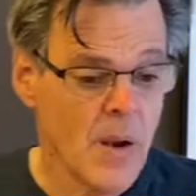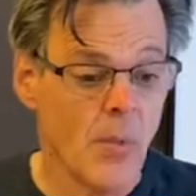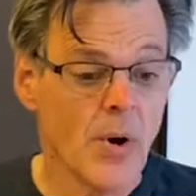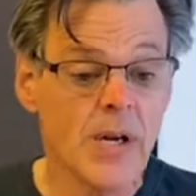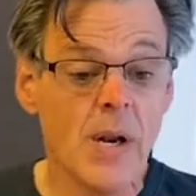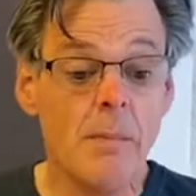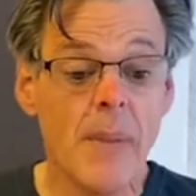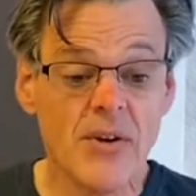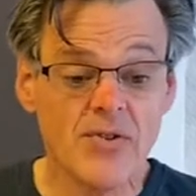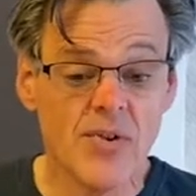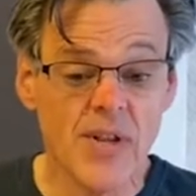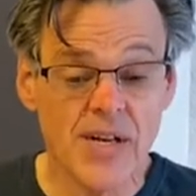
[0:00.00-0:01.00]
We're gonna
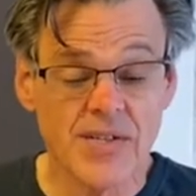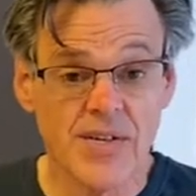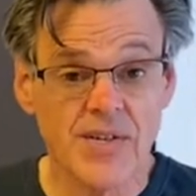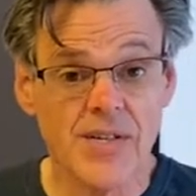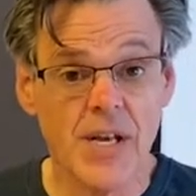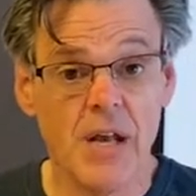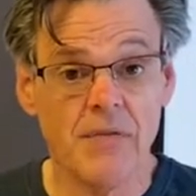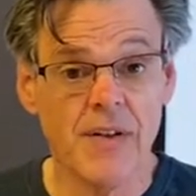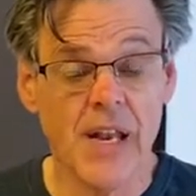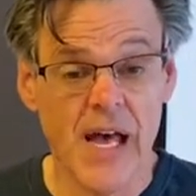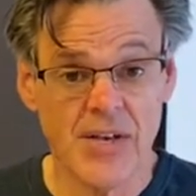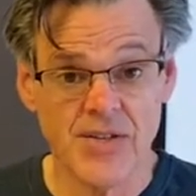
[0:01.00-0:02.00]
measure this and see if it
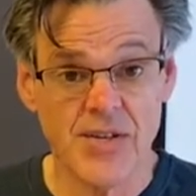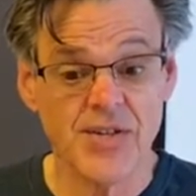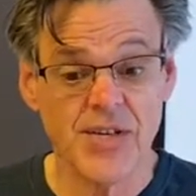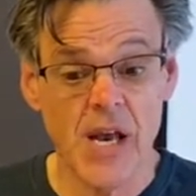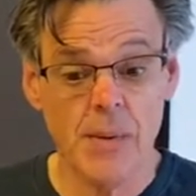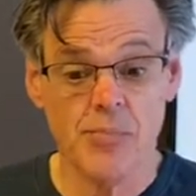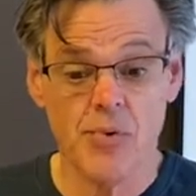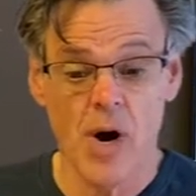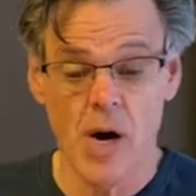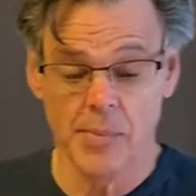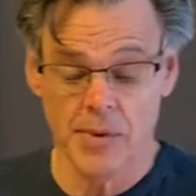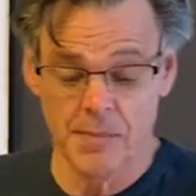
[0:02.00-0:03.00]
has the same
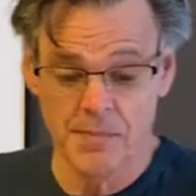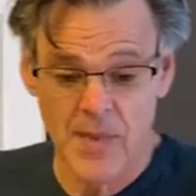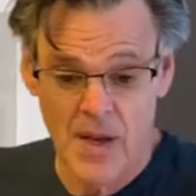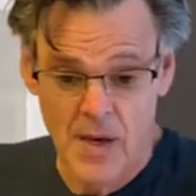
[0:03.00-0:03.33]
problem.